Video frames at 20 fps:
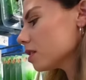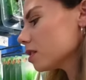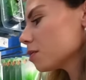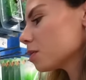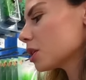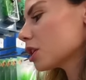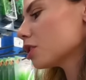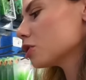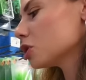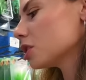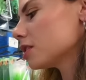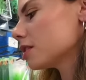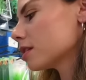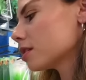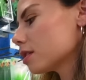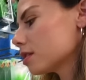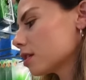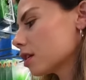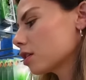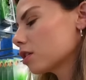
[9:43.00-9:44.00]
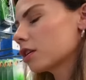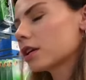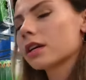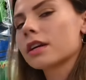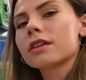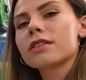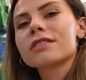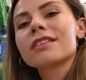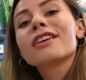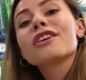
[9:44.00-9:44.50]
this because she says it's on
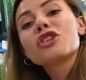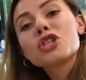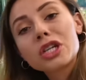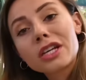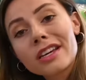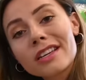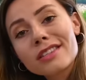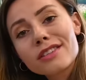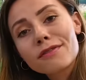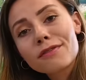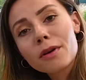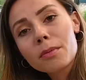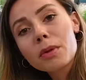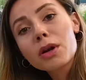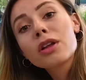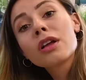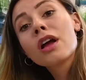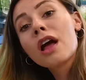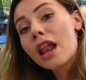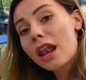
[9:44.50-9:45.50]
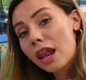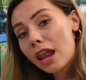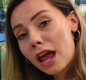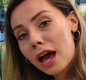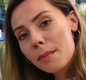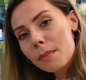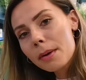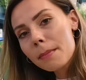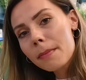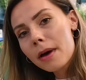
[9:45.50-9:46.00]
clearance. She gets it from her
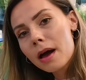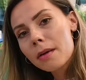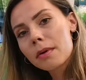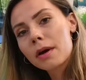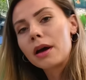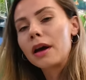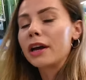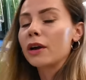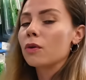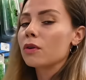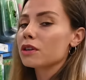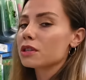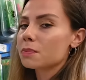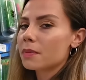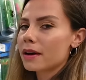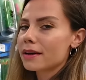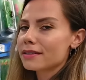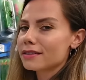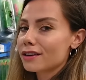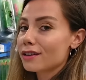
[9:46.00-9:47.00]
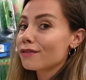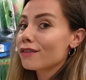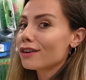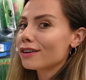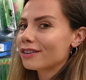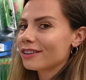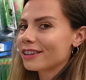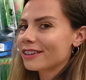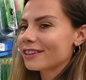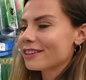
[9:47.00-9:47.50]
llama mama. I always buy stuff on
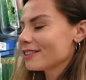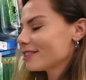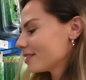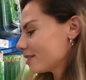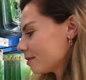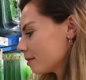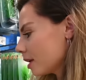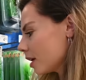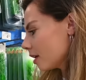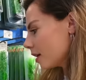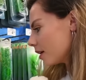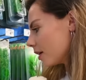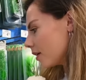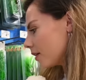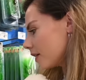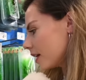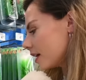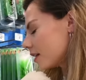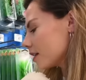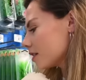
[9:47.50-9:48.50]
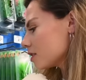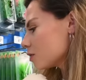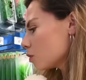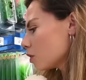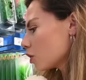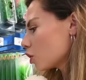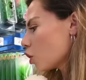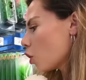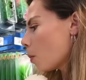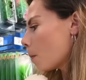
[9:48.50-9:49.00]
clearance. All right, this
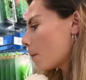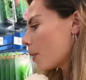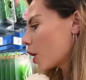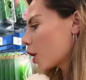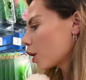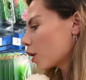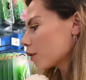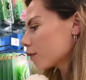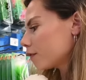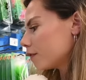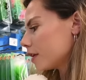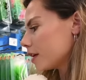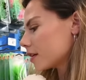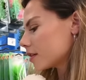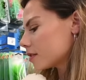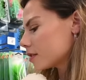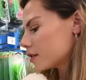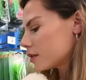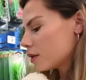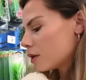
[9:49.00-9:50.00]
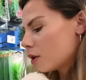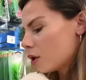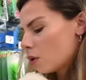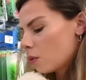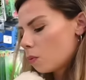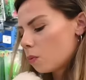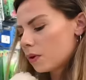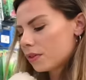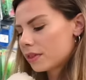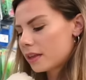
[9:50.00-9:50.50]
would go perfect
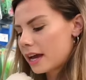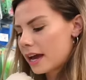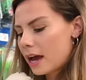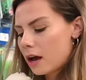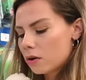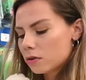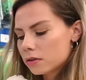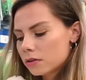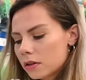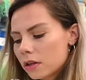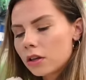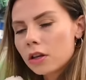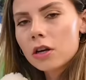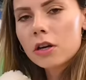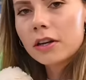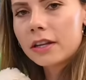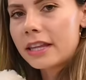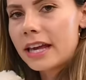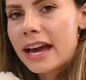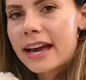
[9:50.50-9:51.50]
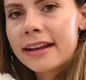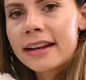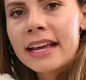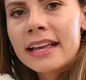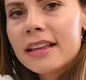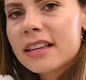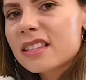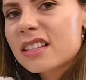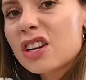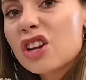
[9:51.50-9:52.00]
with the house. Look at that.
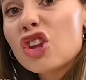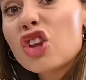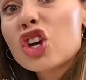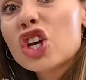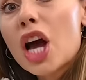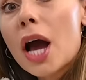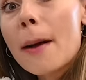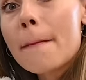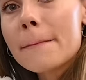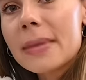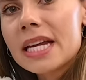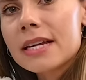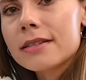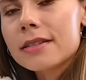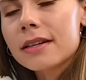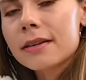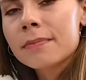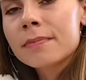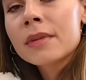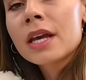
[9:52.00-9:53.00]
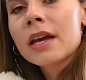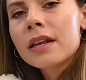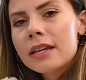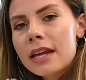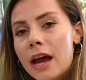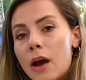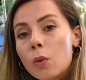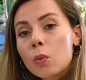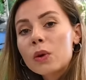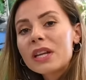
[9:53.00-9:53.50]
It's gonna look amazing.
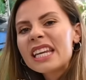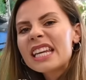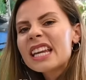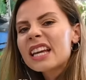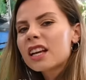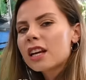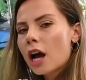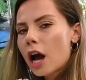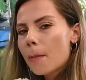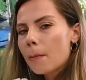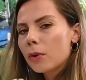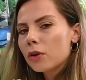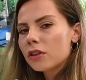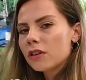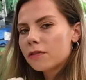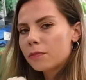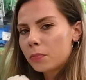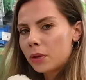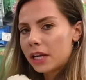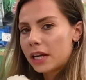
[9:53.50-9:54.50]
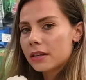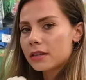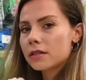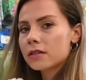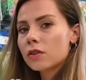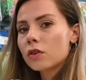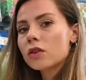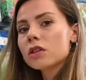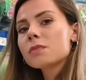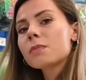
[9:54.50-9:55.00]
Now, we need a couple of plants,
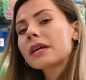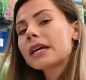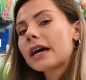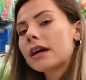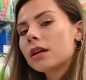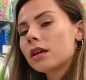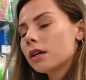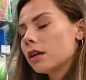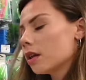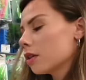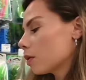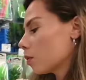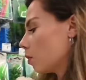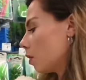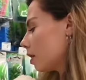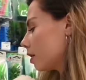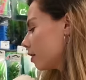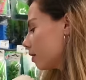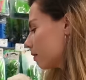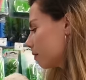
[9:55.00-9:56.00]
so let's pick out another one.